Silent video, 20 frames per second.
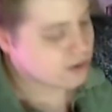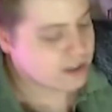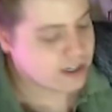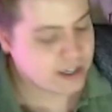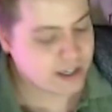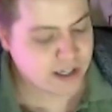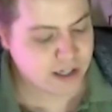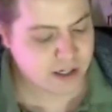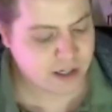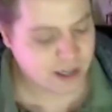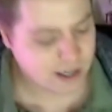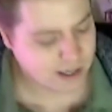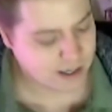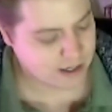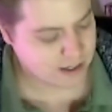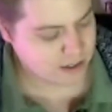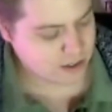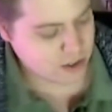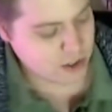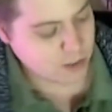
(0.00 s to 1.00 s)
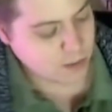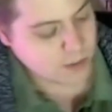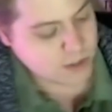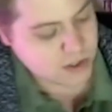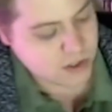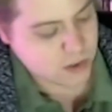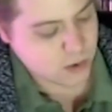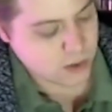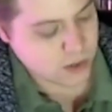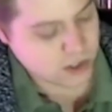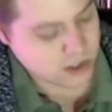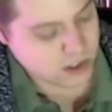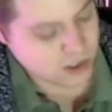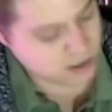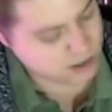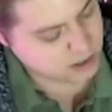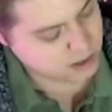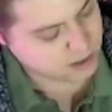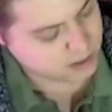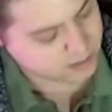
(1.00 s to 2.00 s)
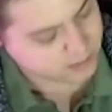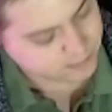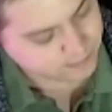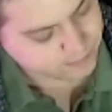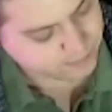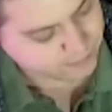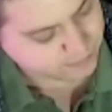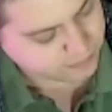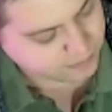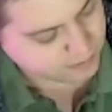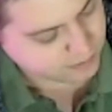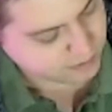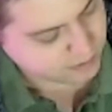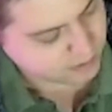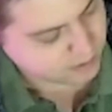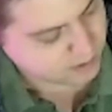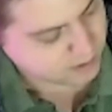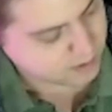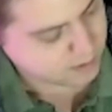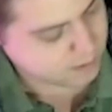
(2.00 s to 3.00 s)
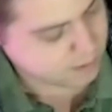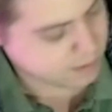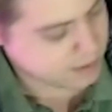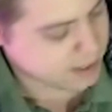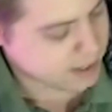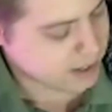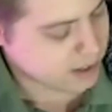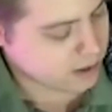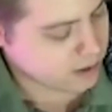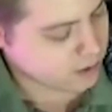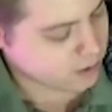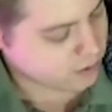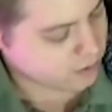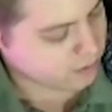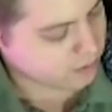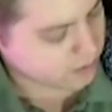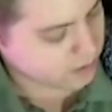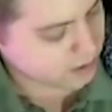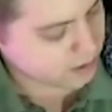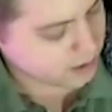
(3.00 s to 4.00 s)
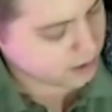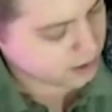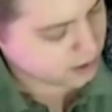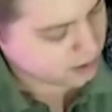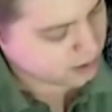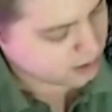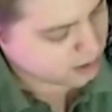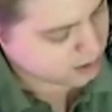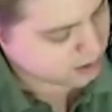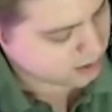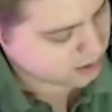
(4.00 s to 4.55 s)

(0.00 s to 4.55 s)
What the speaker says: to read in Jimmy Stewart's biography.